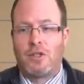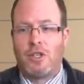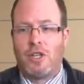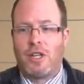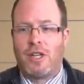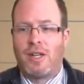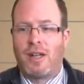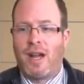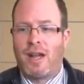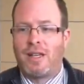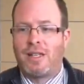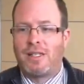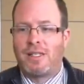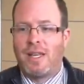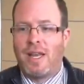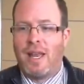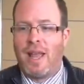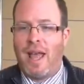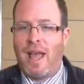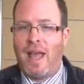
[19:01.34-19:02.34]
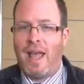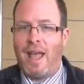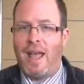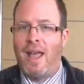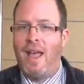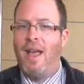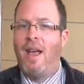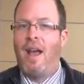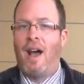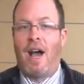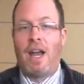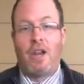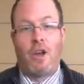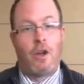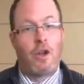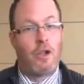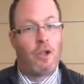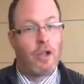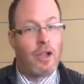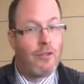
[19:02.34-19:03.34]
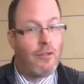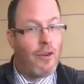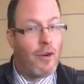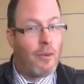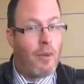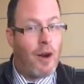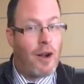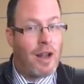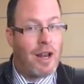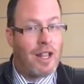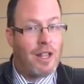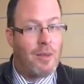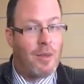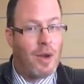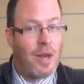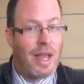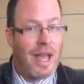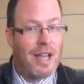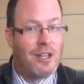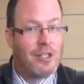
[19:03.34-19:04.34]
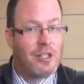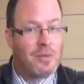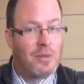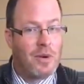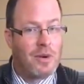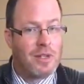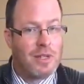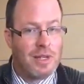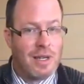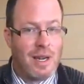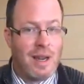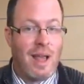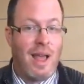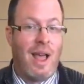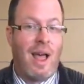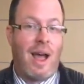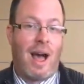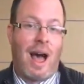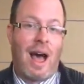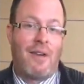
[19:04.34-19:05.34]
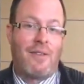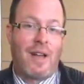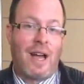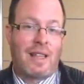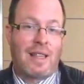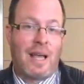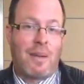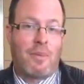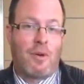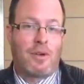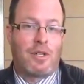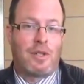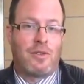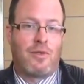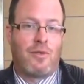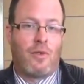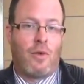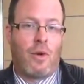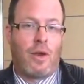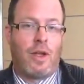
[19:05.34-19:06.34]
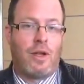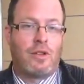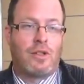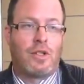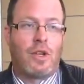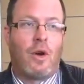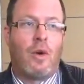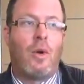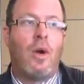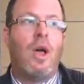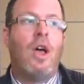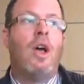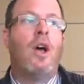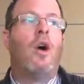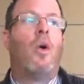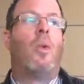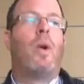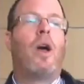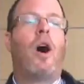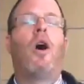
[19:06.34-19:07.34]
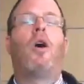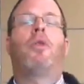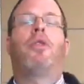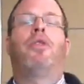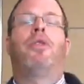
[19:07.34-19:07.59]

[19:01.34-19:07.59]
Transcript: So she kind of said, "Hey, I know you're looking for a marketing communications person. Mm. I've got that person for you. So we well, all.